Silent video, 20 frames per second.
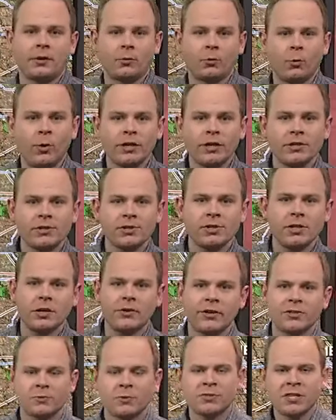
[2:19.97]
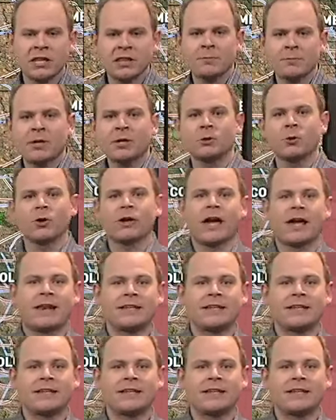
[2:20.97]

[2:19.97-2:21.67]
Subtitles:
Wind shear is one thing that we look at.